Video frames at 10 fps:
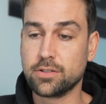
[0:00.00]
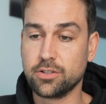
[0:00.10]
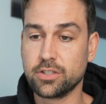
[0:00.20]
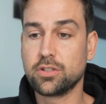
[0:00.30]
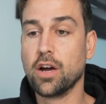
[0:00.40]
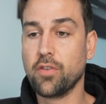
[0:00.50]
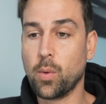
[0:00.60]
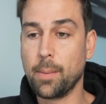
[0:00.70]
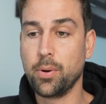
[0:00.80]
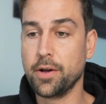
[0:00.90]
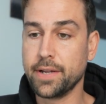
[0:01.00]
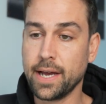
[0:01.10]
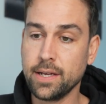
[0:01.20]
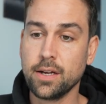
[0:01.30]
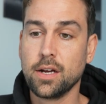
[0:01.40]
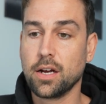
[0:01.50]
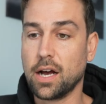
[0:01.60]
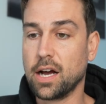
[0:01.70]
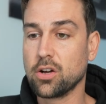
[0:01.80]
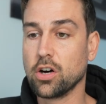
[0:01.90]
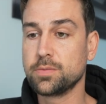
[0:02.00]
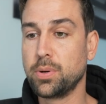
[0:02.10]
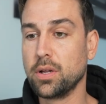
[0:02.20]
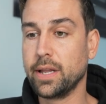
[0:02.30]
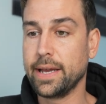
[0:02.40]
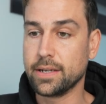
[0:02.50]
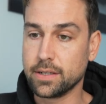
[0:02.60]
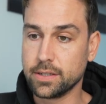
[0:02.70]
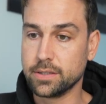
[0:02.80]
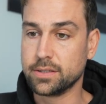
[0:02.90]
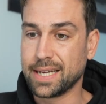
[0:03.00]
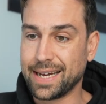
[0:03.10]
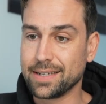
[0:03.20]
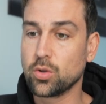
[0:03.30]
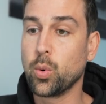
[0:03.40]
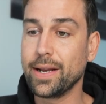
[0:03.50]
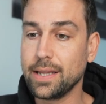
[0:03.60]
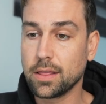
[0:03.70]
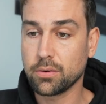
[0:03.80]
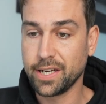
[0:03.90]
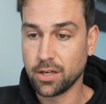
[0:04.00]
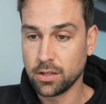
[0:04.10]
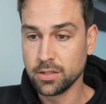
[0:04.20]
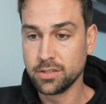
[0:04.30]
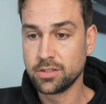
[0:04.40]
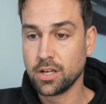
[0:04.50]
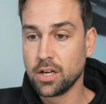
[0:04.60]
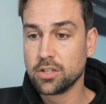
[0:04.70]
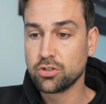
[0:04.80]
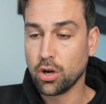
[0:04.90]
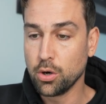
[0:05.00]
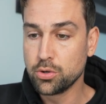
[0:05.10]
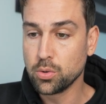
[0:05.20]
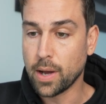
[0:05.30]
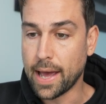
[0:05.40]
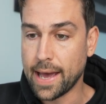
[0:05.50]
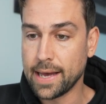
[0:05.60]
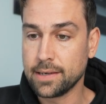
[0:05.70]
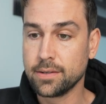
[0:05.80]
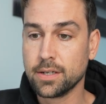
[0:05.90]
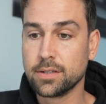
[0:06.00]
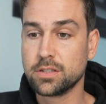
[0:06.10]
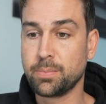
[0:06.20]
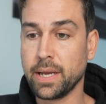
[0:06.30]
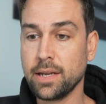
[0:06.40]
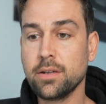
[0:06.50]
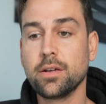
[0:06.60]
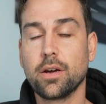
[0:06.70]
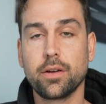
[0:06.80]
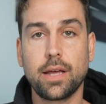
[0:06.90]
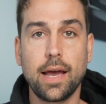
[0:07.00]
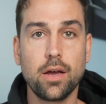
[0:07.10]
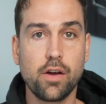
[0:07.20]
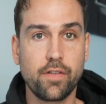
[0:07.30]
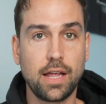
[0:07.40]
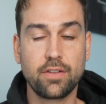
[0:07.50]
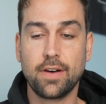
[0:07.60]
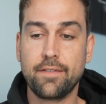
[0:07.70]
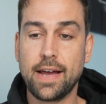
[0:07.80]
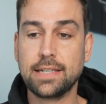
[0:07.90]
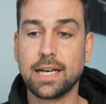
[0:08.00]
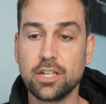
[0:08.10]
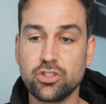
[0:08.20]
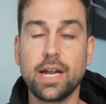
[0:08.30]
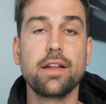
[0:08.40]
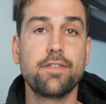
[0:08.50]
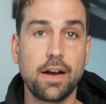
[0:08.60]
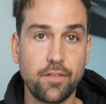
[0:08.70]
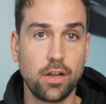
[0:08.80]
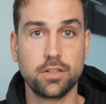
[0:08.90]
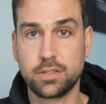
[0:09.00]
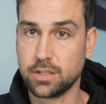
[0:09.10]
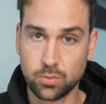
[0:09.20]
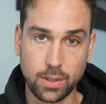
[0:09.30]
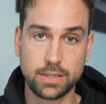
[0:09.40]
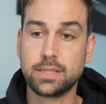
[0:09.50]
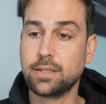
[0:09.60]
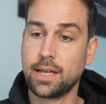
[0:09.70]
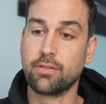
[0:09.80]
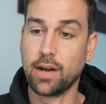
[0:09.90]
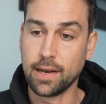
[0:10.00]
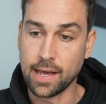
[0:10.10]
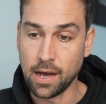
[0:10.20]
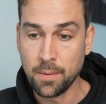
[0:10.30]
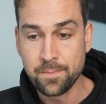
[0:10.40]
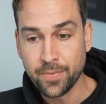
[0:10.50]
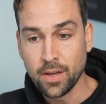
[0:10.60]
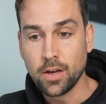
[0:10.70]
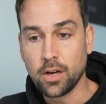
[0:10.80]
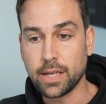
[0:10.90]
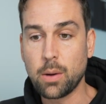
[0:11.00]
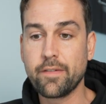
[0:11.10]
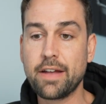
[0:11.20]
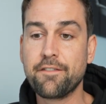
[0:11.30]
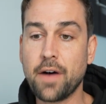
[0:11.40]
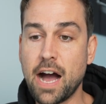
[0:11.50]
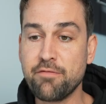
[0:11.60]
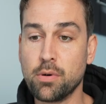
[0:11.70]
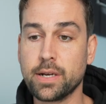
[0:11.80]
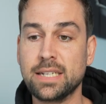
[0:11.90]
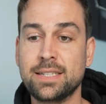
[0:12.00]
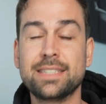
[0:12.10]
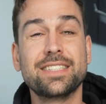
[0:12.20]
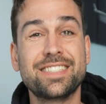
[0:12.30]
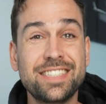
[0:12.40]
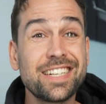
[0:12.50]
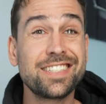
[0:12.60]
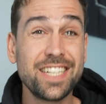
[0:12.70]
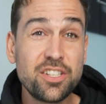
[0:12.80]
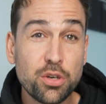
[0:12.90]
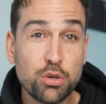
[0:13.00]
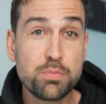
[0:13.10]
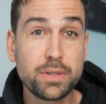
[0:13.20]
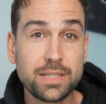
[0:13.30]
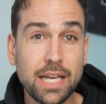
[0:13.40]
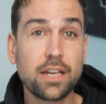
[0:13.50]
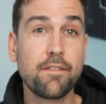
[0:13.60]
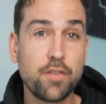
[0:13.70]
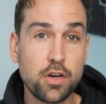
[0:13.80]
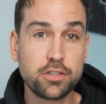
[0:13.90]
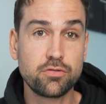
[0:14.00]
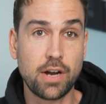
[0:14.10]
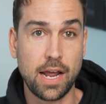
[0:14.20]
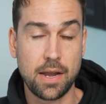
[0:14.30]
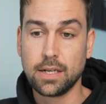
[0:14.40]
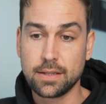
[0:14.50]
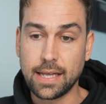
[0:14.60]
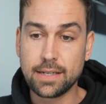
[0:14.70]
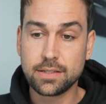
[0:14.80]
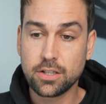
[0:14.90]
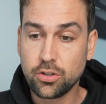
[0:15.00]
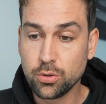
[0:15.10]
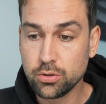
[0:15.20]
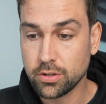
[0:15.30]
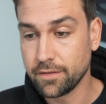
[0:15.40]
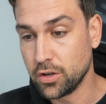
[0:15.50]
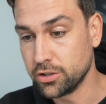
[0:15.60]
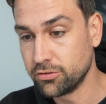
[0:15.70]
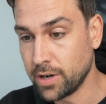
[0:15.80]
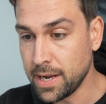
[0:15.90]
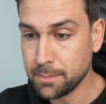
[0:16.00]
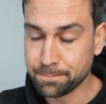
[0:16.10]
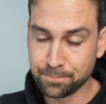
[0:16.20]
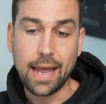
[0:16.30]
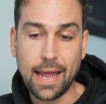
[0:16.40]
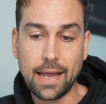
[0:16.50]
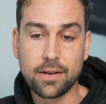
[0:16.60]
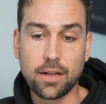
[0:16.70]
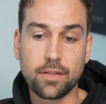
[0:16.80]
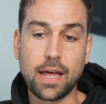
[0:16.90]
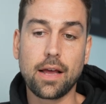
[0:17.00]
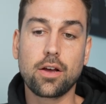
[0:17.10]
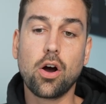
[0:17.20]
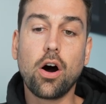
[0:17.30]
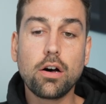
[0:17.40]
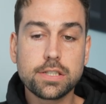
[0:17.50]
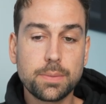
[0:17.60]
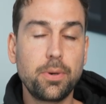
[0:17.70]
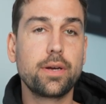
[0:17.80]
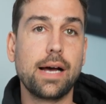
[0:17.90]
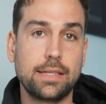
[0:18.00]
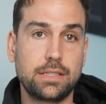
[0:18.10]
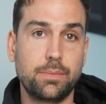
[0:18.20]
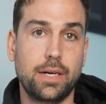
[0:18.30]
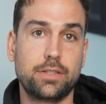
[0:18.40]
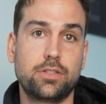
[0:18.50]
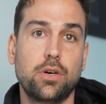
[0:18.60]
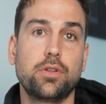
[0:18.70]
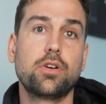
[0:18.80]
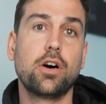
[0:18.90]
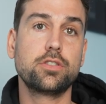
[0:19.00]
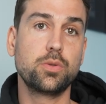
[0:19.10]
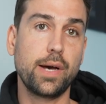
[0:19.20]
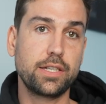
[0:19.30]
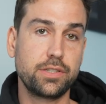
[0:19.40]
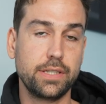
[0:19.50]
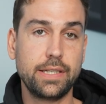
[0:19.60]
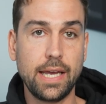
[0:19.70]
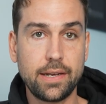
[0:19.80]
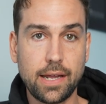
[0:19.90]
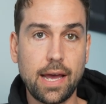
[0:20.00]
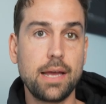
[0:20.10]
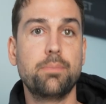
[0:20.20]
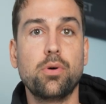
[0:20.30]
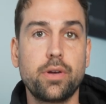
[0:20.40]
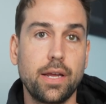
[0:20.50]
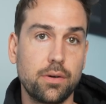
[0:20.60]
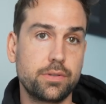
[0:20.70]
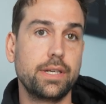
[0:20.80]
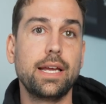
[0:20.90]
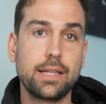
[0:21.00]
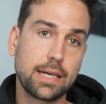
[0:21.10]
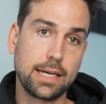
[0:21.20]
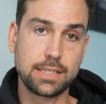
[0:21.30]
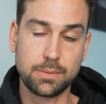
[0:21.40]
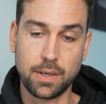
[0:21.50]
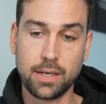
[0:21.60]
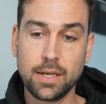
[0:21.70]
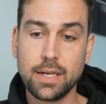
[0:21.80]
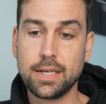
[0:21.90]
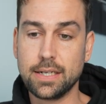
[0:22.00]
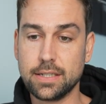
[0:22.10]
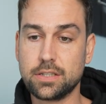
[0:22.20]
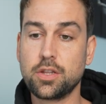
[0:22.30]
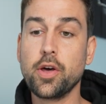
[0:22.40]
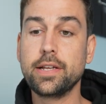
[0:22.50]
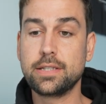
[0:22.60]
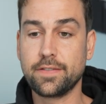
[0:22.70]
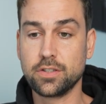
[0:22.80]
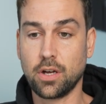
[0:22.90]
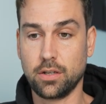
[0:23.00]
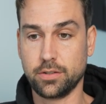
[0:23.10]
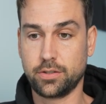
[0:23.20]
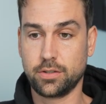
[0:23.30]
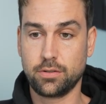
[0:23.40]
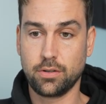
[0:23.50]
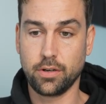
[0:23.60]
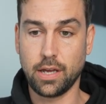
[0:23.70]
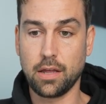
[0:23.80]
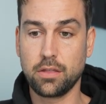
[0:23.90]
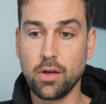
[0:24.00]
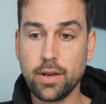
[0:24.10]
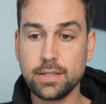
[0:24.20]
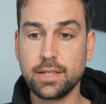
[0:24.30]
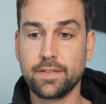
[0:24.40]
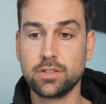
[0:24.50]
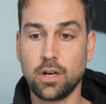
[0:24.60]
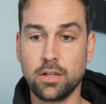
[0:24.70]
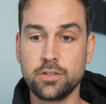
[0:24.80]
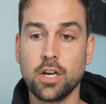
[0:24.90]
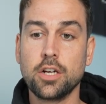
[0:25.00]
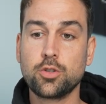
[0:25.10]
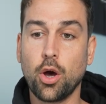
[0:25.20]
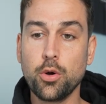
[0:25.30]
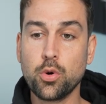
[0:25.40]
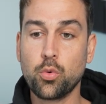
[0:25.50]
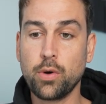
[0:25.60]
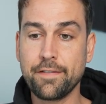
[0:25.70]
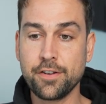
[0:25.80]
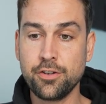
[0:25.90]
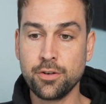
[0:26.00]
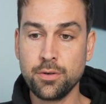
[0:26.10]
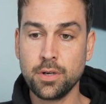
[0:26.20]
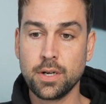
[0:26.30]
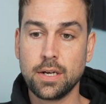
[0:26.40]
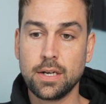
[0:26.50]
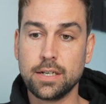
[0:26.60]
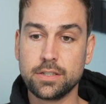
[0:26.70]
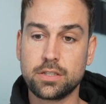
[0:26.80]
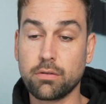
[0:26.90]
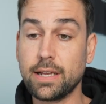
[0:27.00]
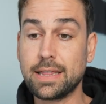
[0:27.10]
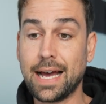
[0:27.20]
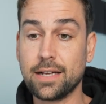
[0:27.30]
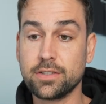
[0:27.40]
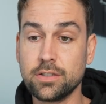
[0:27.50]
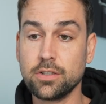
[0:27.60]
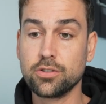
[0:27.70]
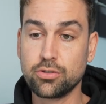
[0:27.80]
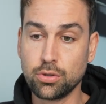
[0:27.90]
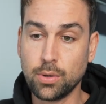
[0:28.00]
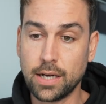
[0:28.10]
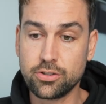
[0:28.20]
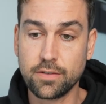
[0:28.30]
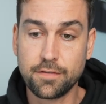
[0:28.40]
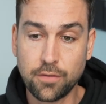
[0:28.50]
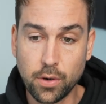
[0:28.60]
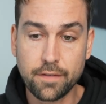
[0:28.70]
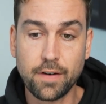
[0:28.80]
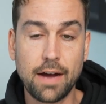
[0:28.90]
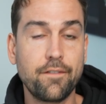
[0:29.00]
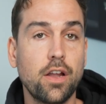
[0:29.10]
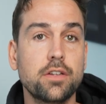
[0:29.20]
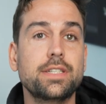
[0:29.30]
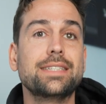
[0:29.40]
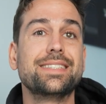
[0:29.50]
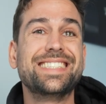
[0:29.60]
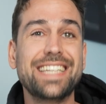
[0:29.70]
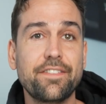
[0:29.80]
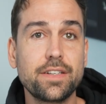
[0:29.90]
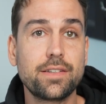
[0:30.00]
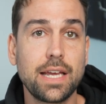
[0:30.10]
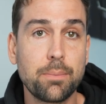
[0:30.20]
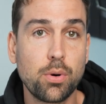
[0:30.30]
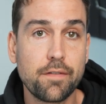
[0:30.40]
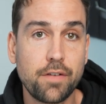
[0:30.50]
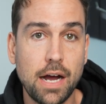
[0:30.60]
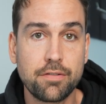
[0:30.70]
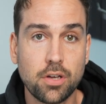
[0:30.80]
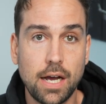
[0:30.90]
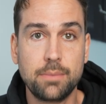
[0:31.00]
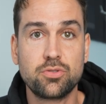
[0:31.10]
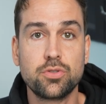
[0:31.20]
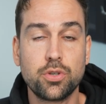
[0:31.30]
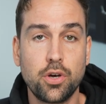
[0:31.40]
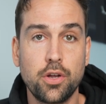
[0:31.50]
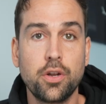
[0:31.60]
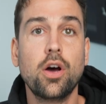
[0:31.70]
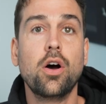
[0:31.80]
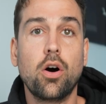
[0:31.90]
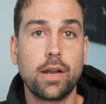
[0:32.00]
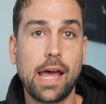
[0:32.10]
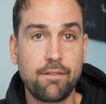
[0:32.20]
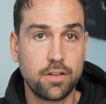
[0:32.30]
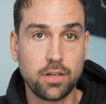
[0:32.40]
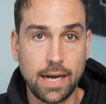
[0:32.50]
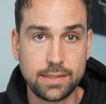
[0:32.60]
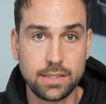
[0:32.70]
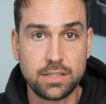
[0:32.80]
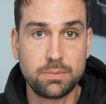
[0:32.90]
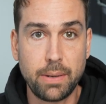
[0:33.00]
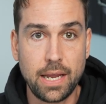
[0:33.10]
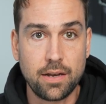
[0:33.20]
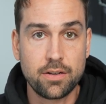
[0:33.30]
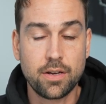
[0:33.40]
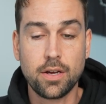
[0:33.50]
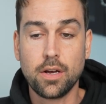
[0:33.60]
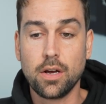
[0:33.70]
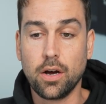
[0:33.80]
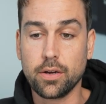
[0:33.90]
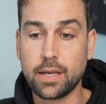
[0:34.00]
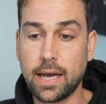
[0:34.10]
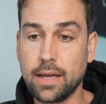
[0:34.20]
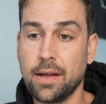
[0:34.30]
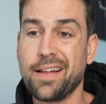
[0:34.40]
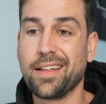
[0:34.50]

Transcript: So just over 1 per day. Cost per lead is $23. Total ad spend, okay, over the last 5 days, $185 is where it's sitting at right now. Okay, we've had 5 bookings. That's a 62% conversion rate. That is a huge conversion rate. And that cost per customer, so the cost to actually get a booking or to get the customer is $37, okay, $37. Total revenue is $3,245. That's a 17.5 times return on advertising spend, okay?